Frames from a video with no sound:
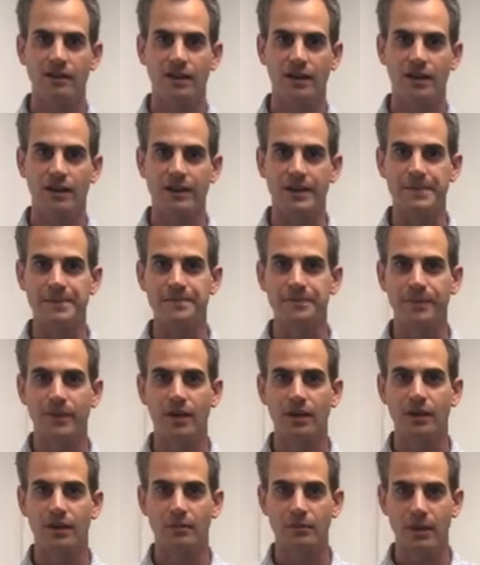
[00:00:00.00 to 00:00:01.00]
Hi,
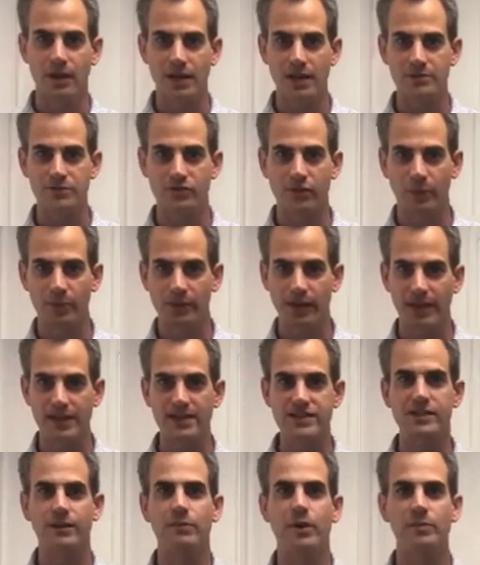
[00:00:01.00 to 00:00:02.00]
my name's Rob
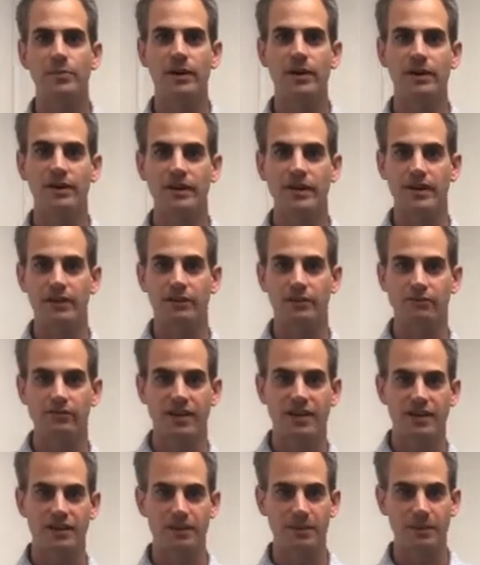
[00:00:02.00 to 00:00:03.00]
Case. I'm a partner here at
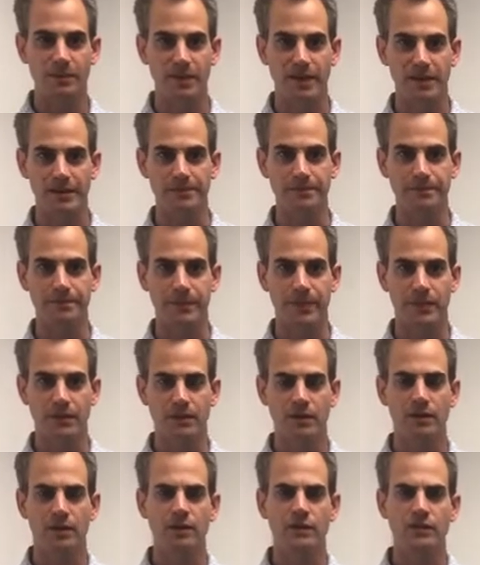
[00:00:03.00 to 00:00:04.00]
Randall Payne.
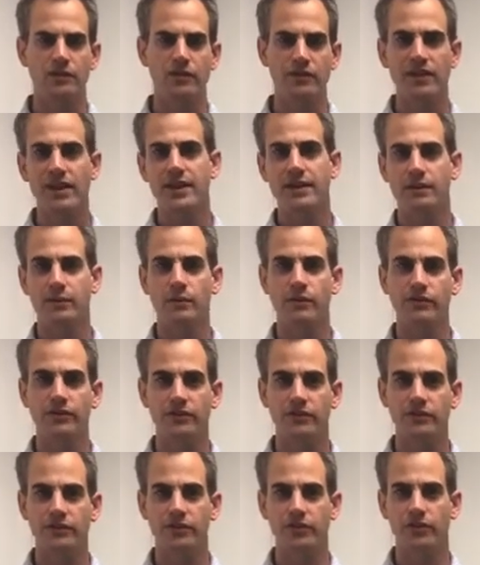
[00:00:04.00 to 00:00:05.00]
Today I
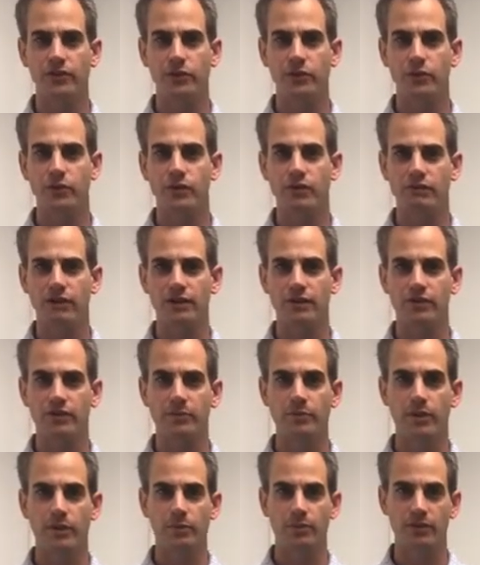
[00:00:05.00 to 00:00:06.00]
wanted to just talk around
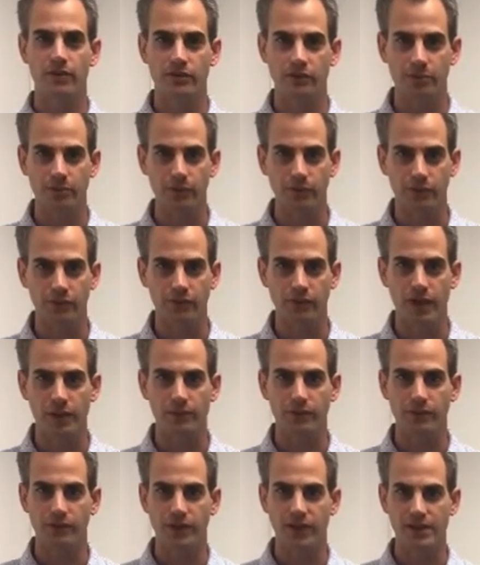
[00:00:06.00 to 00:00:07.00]
some of the principles of
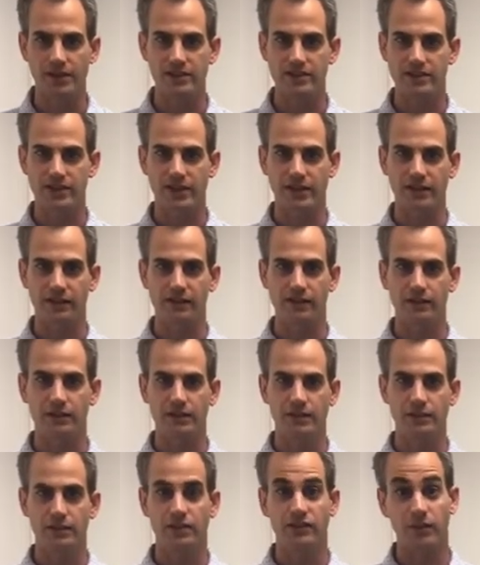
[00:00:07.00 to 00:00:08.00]
capital gains tax,
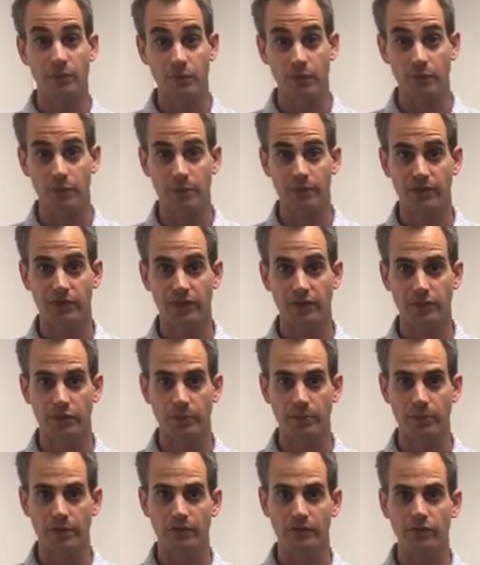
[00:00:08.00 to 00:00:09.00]
some of the potential
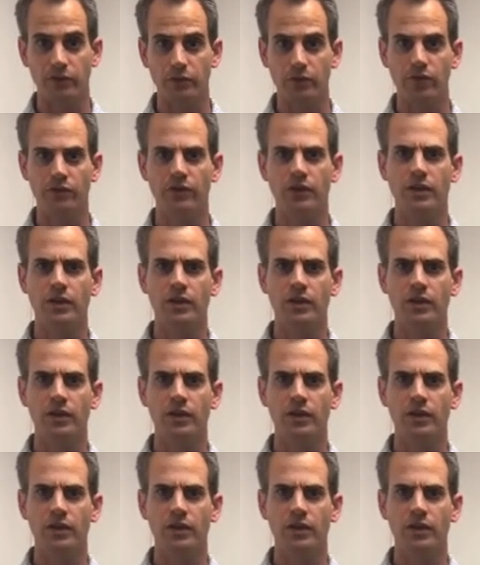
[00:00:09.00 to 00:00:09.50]
pitfalls,